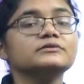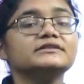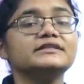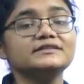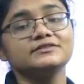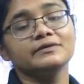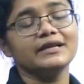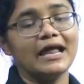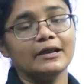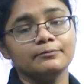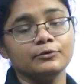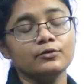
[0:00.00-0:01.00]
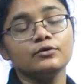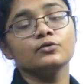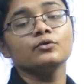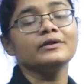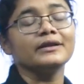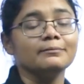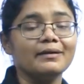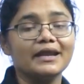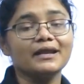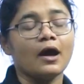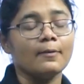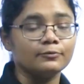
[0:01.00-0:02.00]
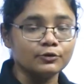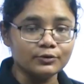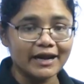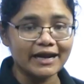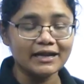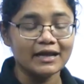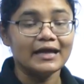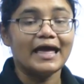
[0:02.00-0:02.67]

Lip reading: This will help you to remain up to date